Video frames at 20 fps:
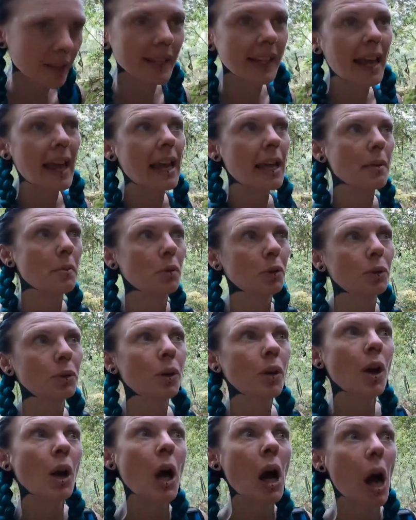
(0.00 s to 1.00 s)
this
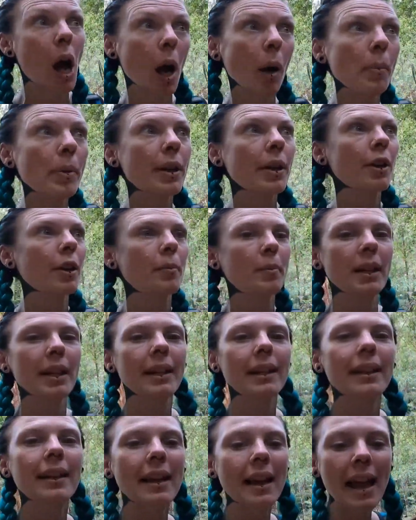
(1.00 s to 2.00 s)
cable up here a
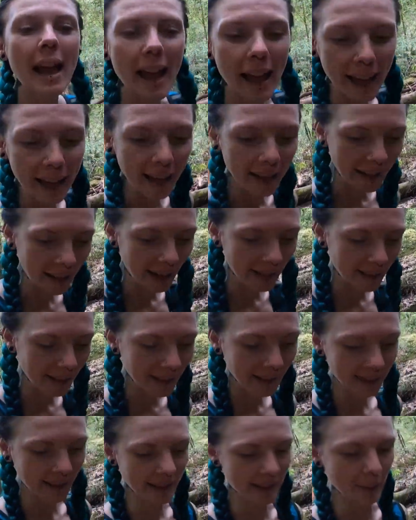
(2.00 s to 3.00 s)
bit and I
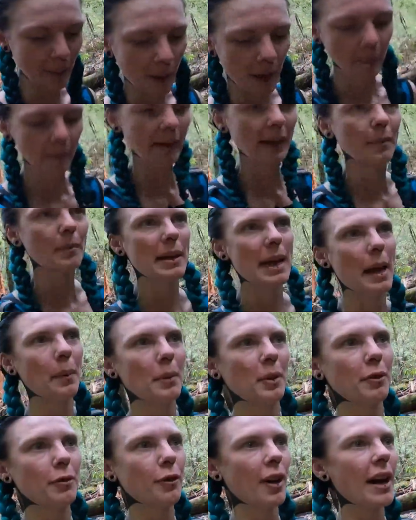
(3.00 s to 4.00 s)
think that's where I'm gonna be
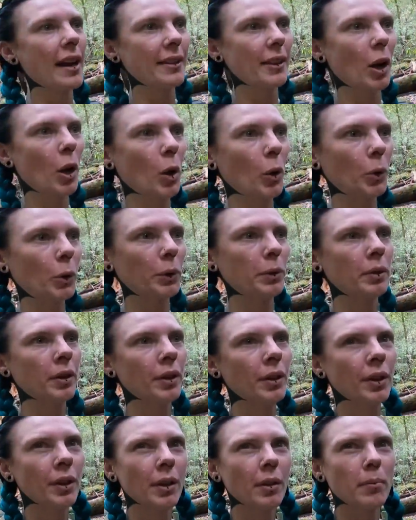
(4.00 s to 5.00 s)
able to find the old
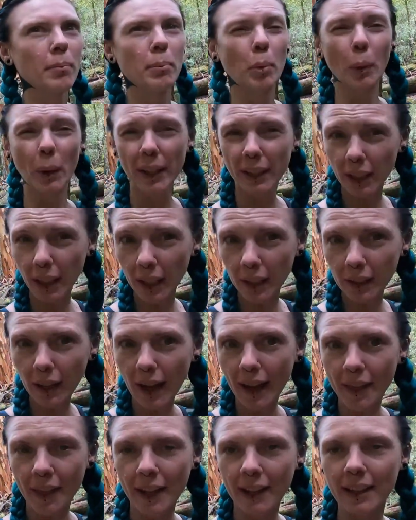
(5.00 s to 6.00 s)
boiler.
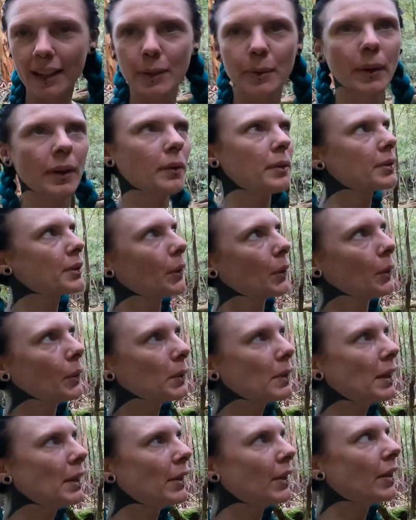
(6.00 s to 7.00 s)
I think that's what it was
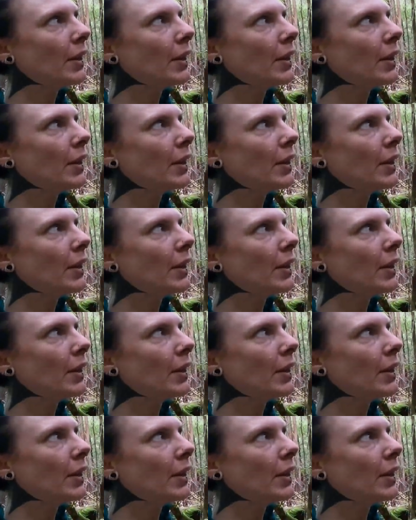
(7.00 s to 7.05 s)
called.